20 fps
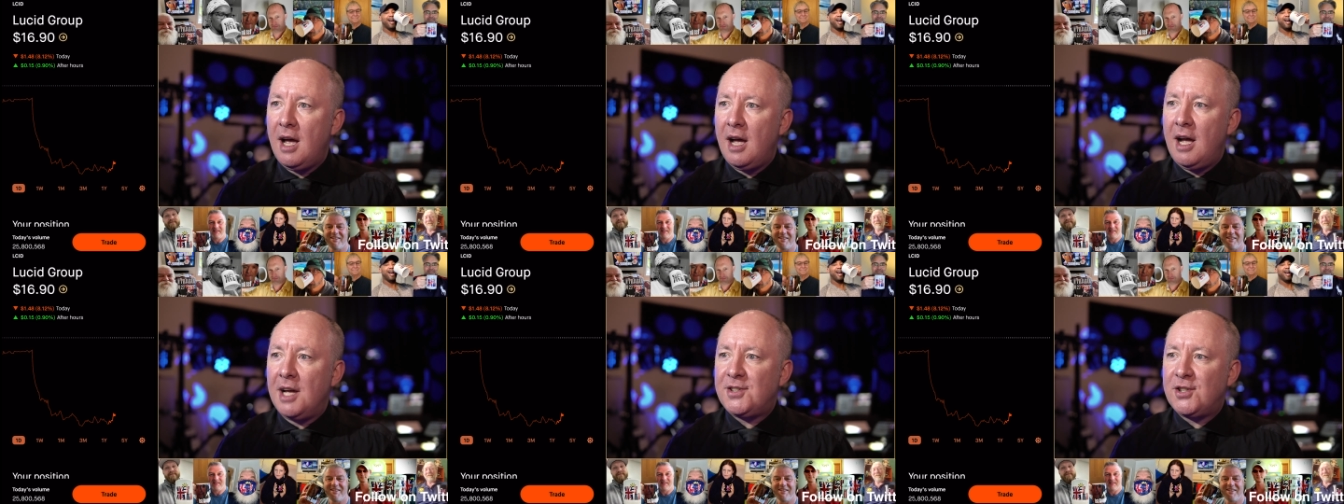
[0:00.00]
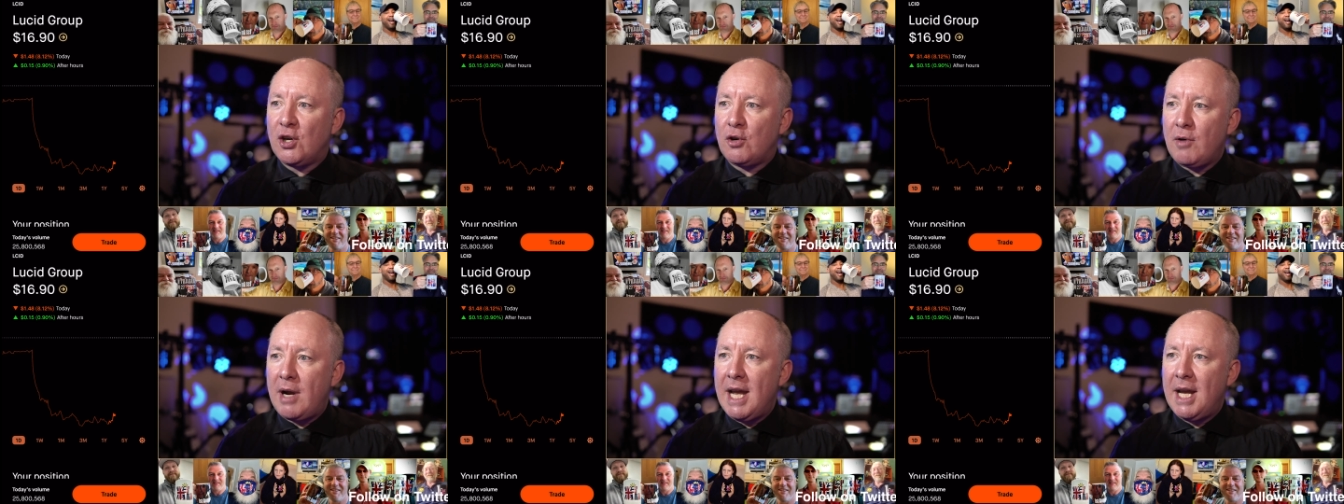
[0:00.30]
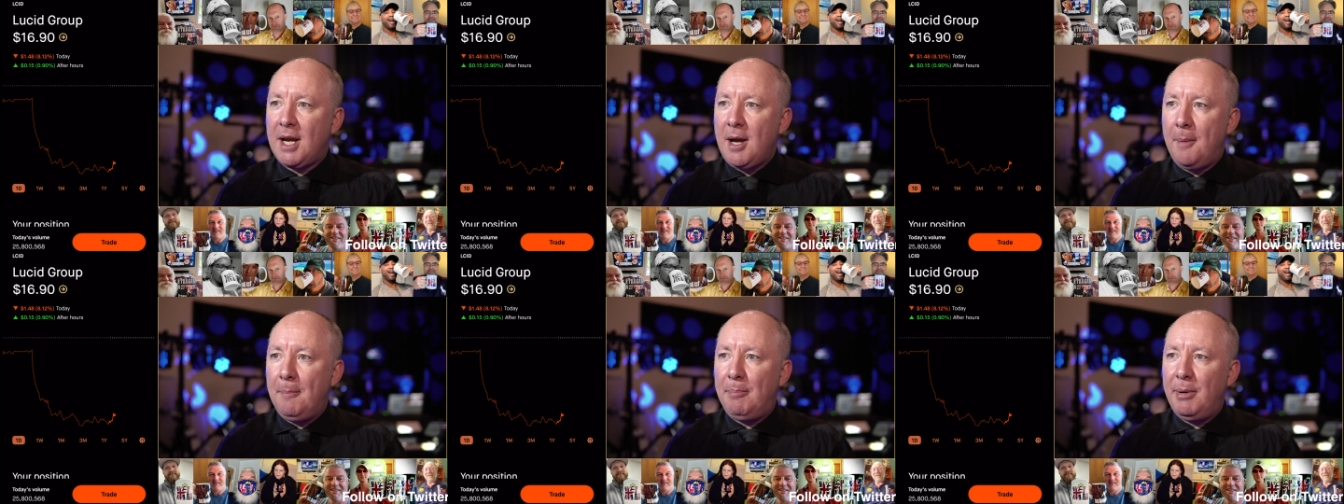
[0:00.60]
Uh, it's a
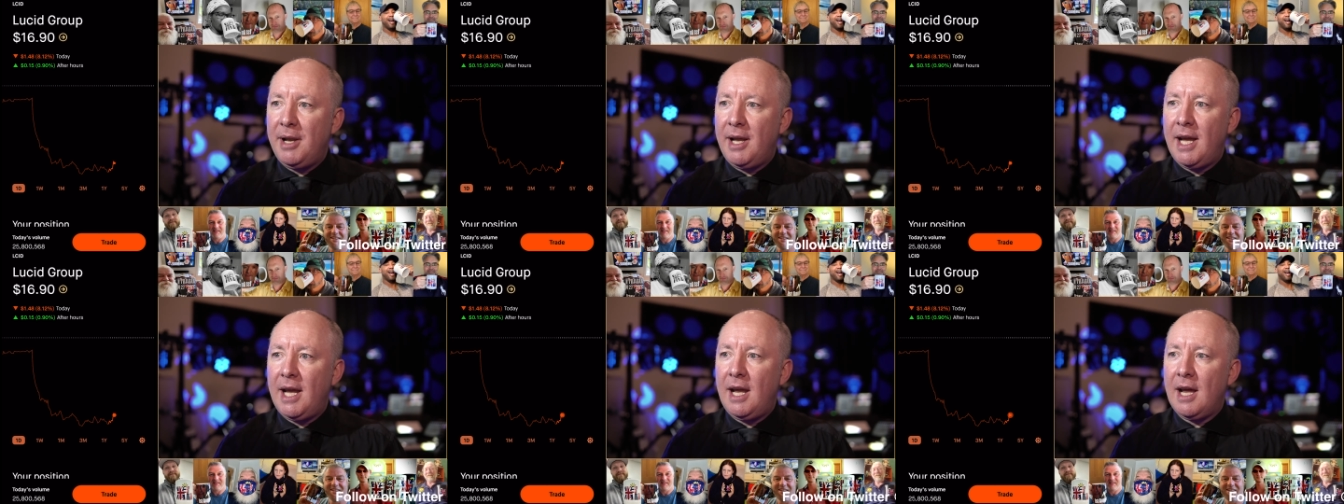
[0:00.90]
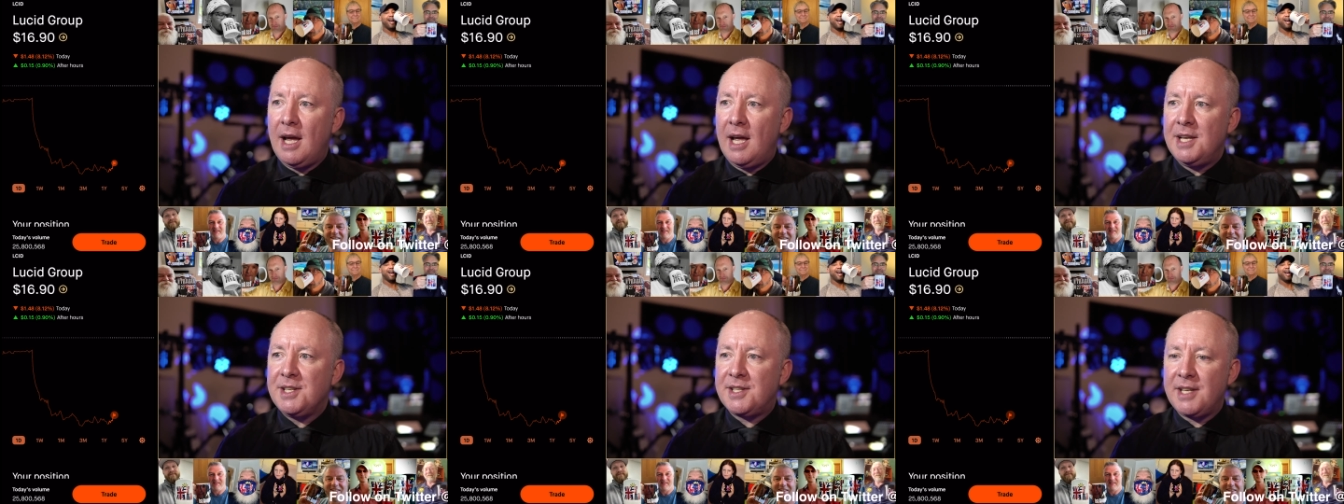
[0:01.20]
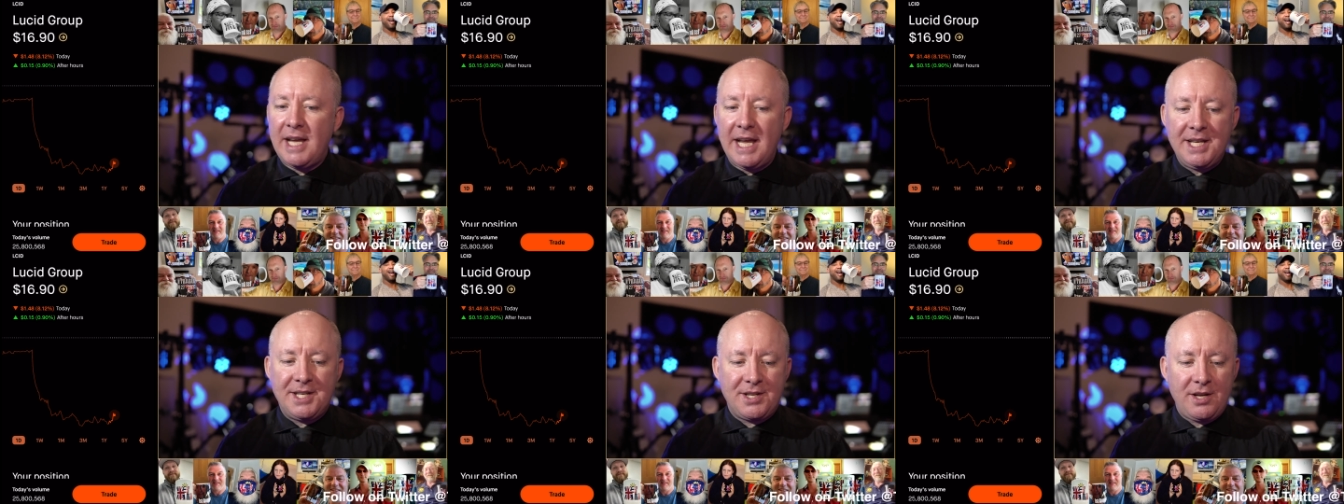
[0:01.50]
great company. It's
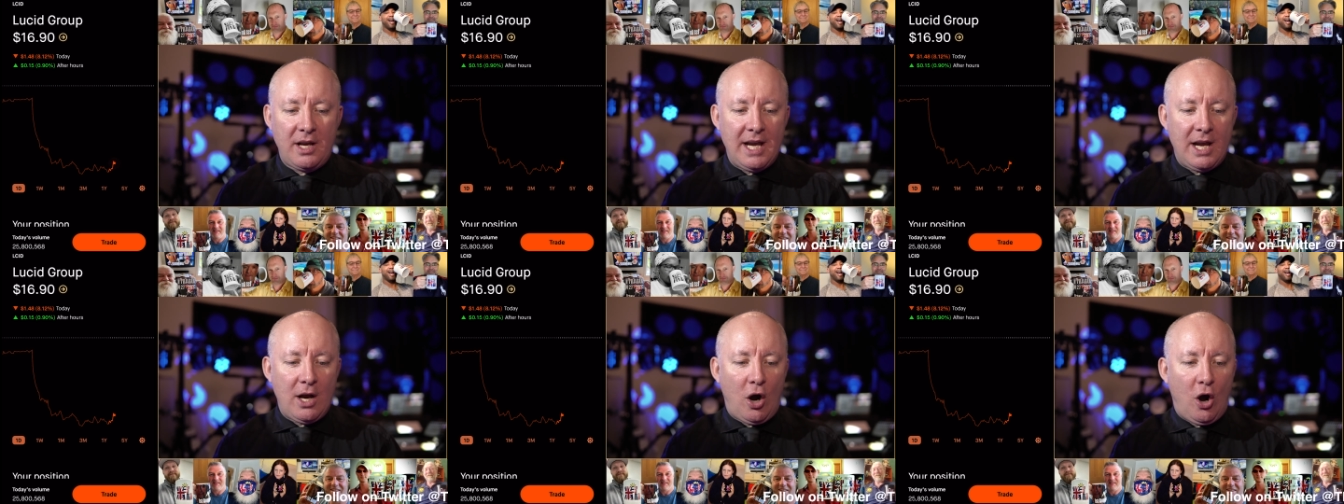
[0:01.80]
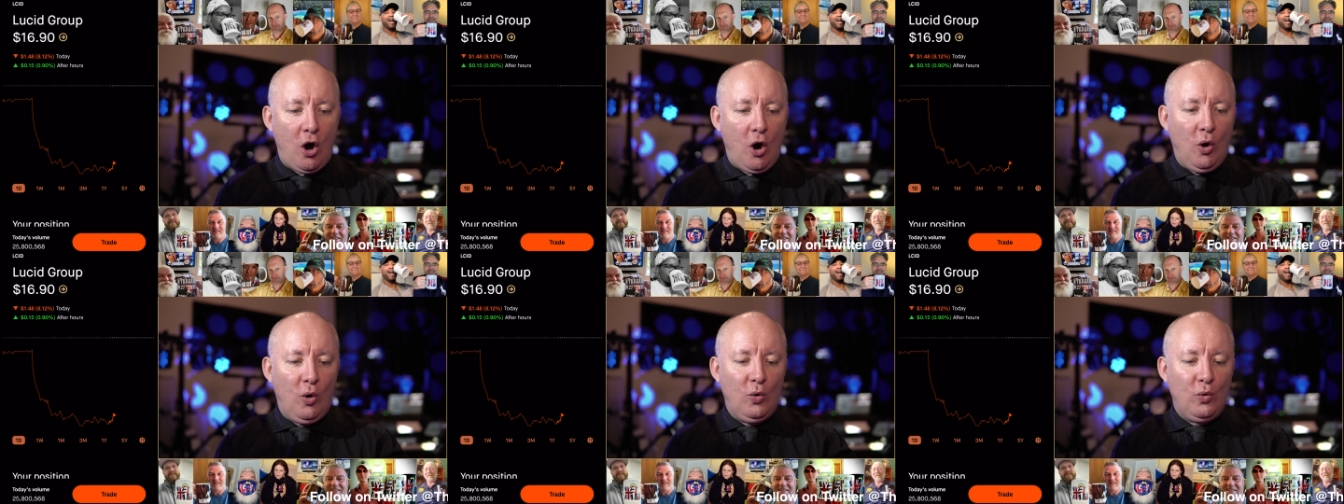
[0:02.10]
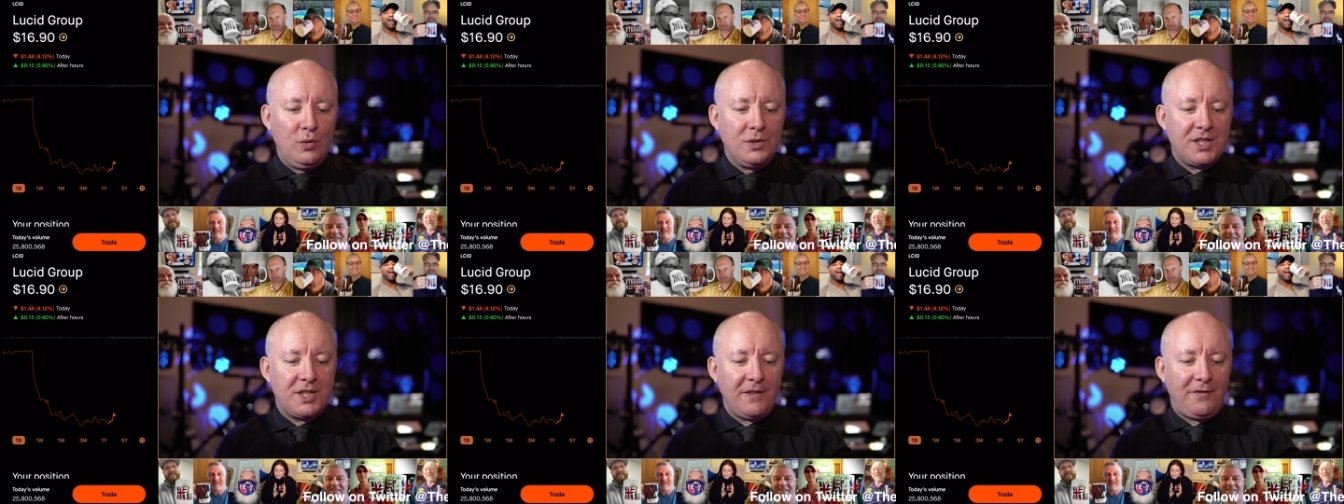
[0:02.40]
it's it
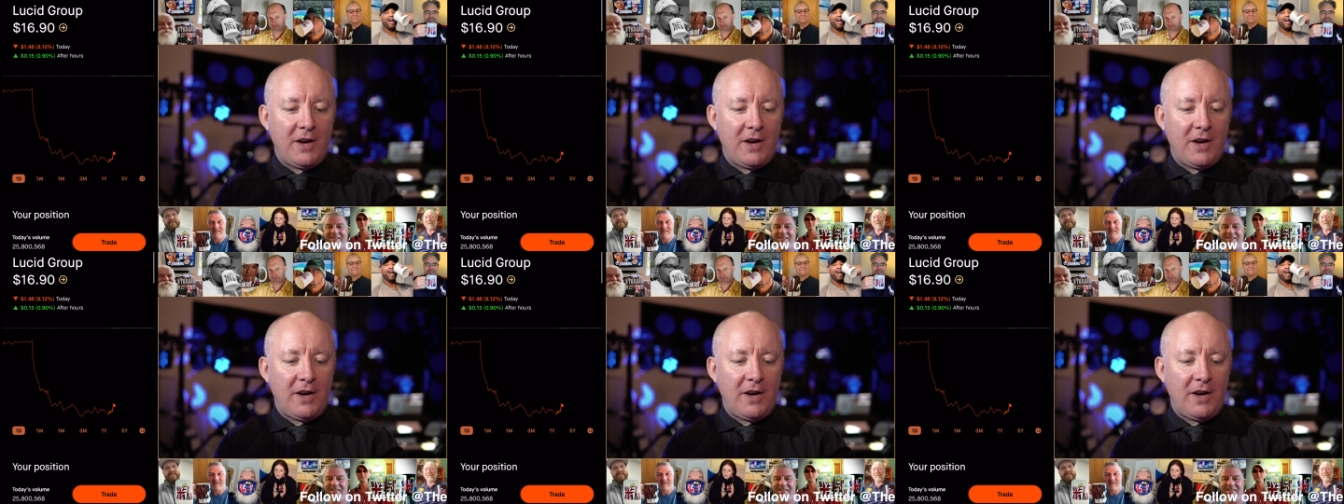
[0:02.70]
holds.